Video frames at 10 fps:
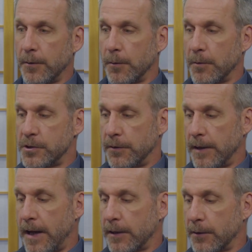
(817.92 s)
or would you
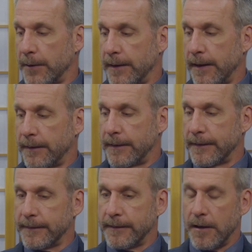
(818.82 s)
not agree that
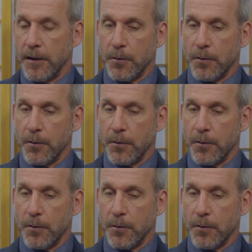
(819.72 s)
this